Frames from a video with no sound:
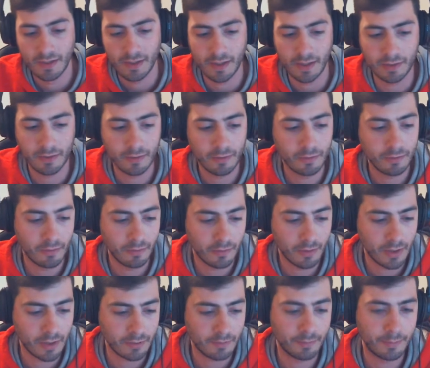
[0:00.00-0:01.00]
I know you're
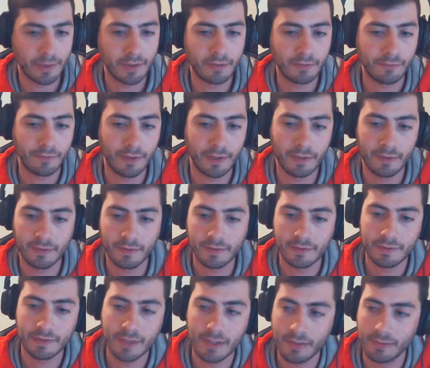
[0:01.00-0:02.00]
not the biggest fan of
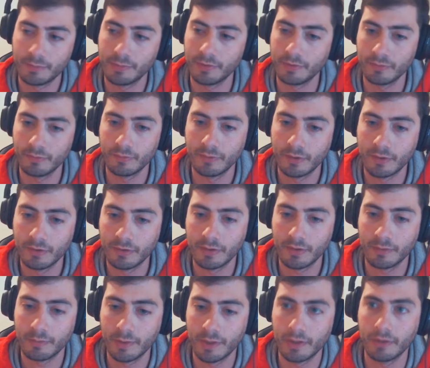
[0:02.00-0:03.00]
this deck, but what do you
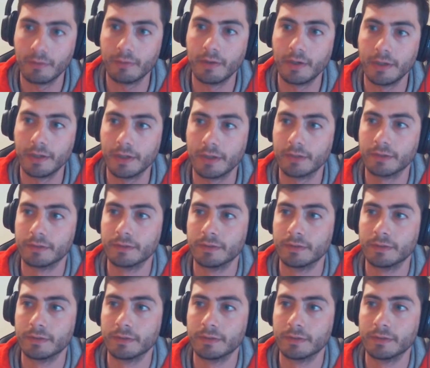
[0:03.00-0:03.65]
think about it right now?